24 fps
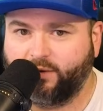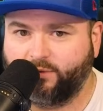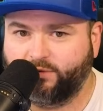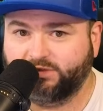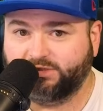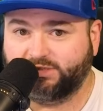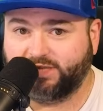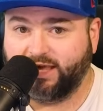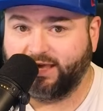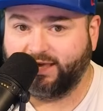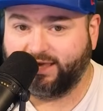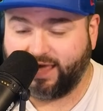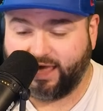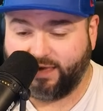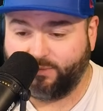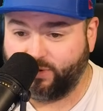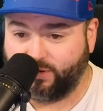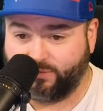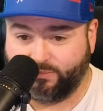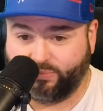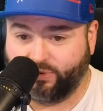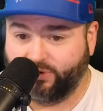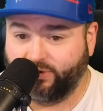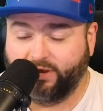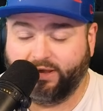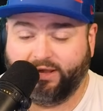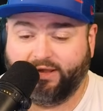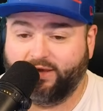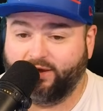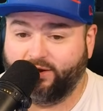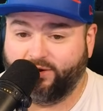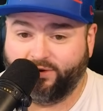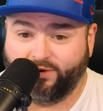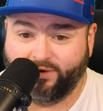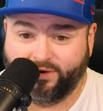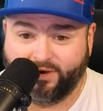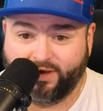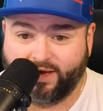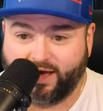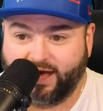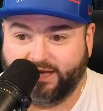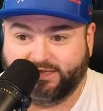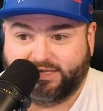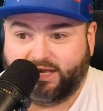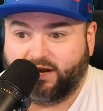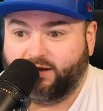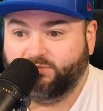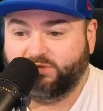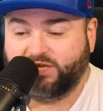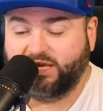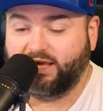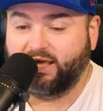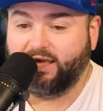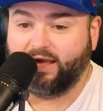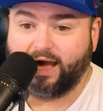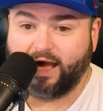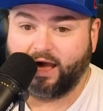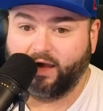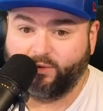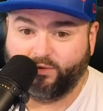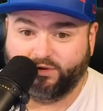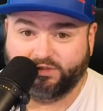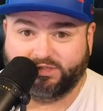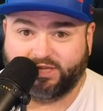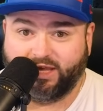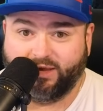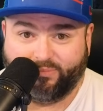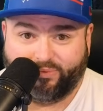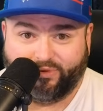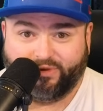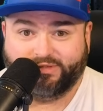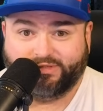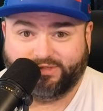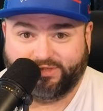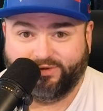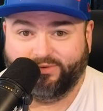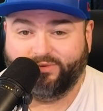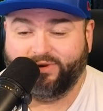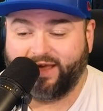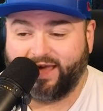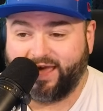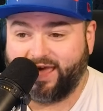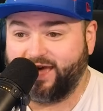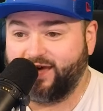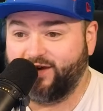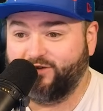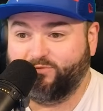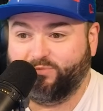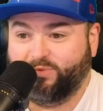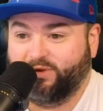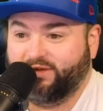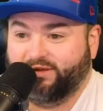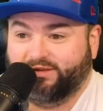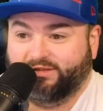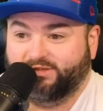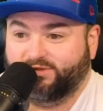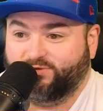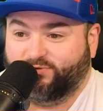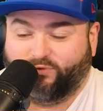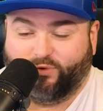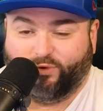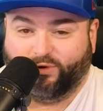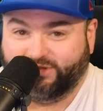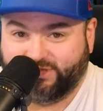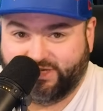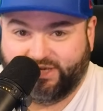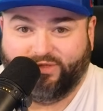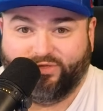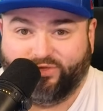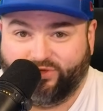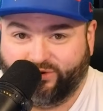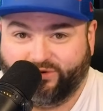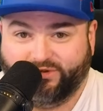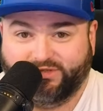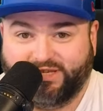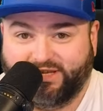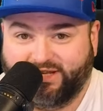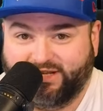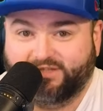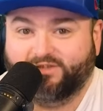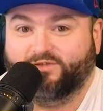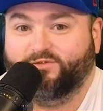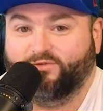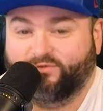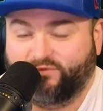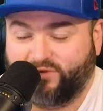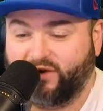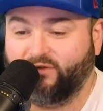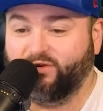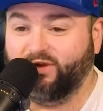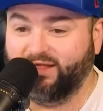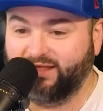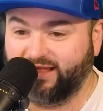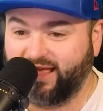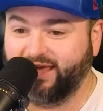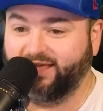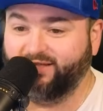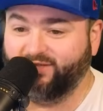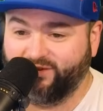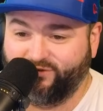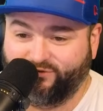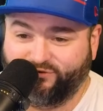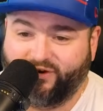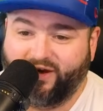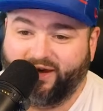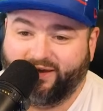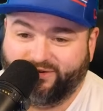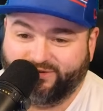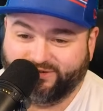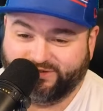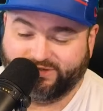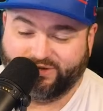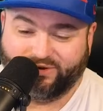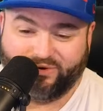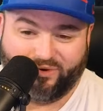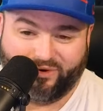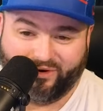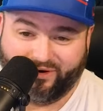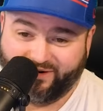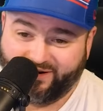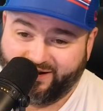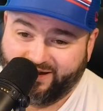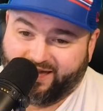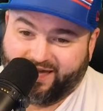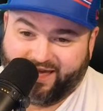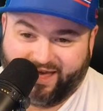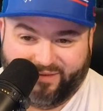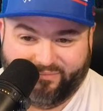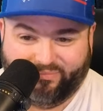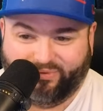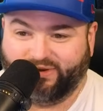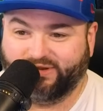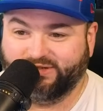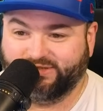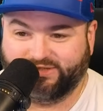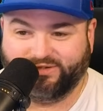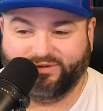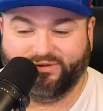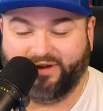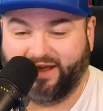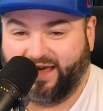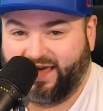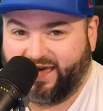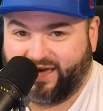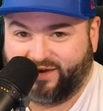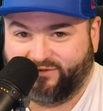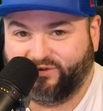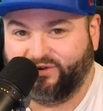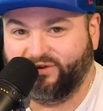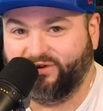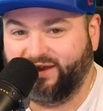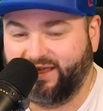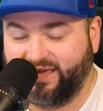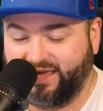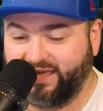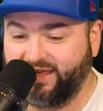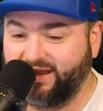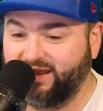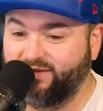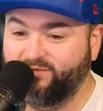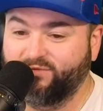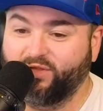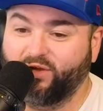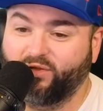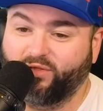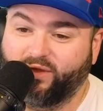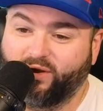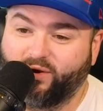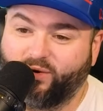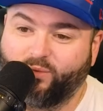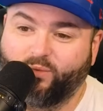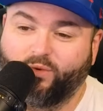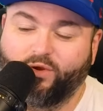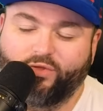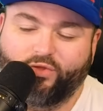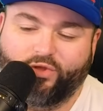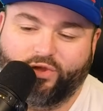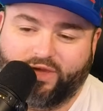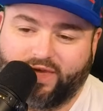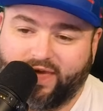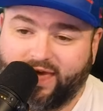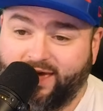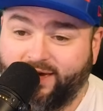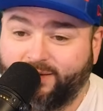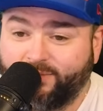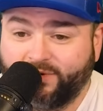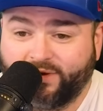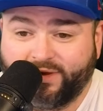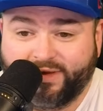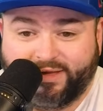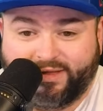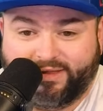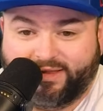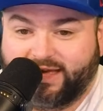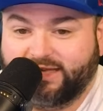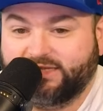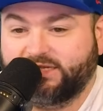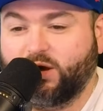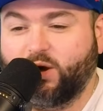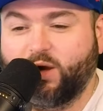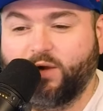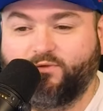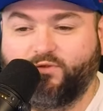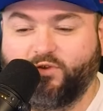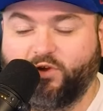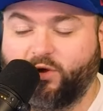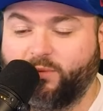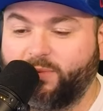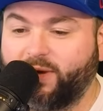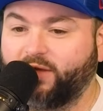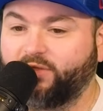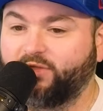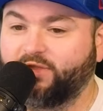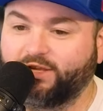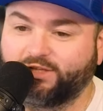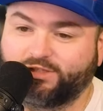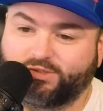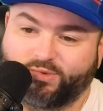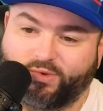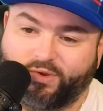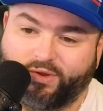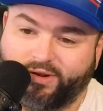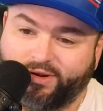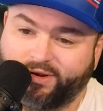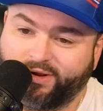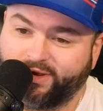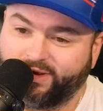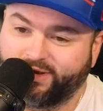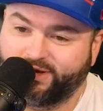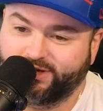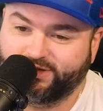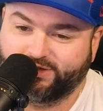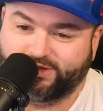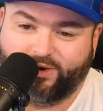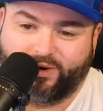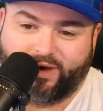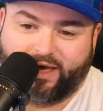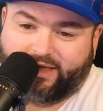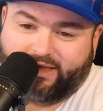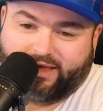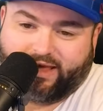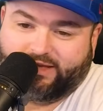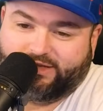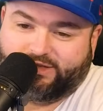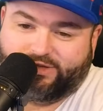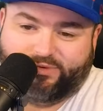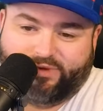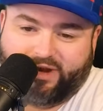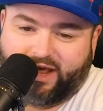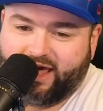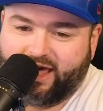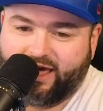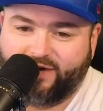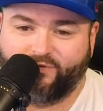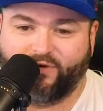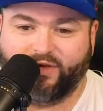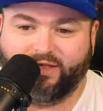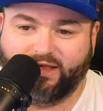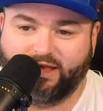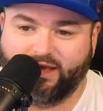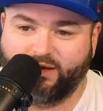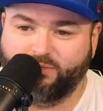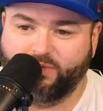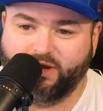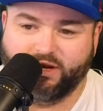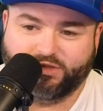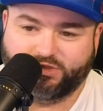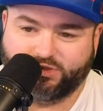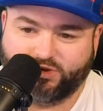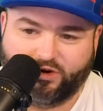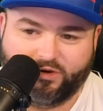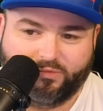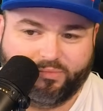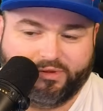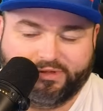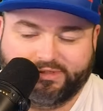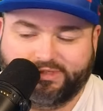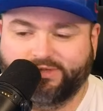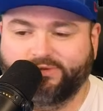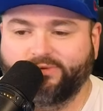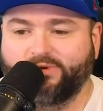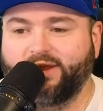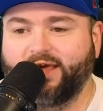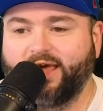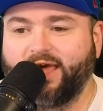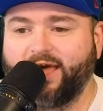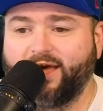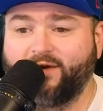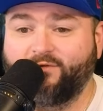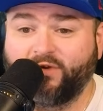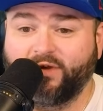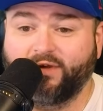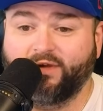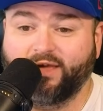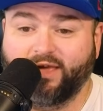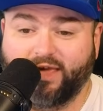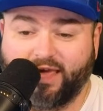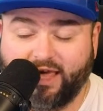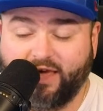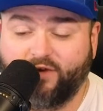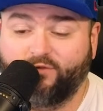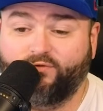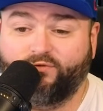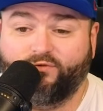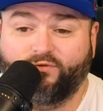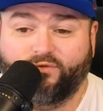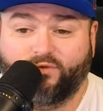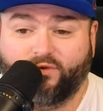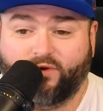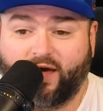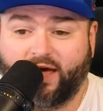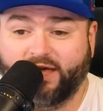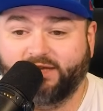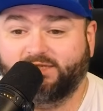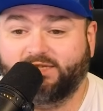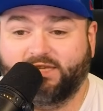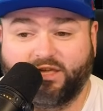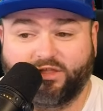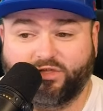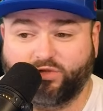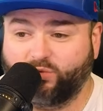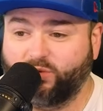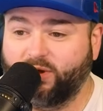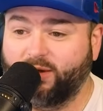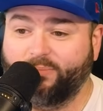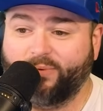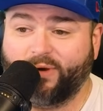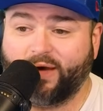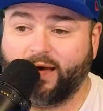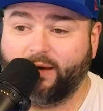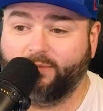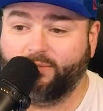State game and put it here. I said I'm taking Iowa State plus 2.5 because 14-13 is a very likely final score, and plus 2.5 could hit even though they don't win the game. That's how I feel about this one. So at 2.5, I'd lean Minnesota plus 2.5. If I see a 3 pop,